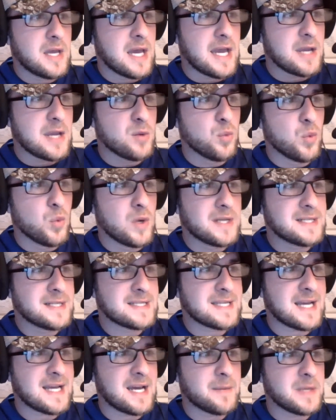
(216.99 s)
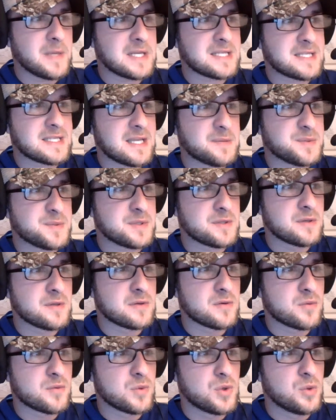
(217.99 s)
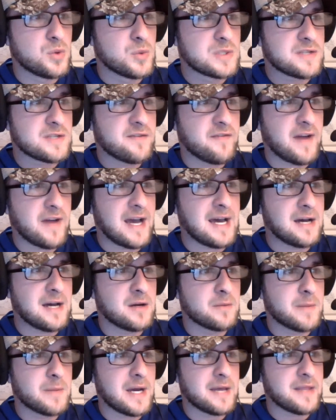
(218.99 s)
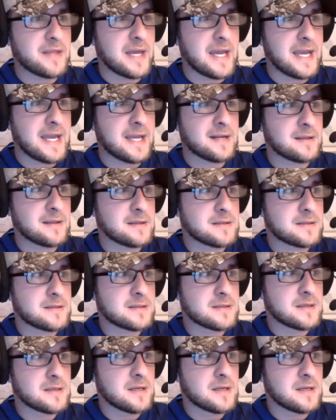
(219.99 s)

a one-time exception to the rule was filed by the analyst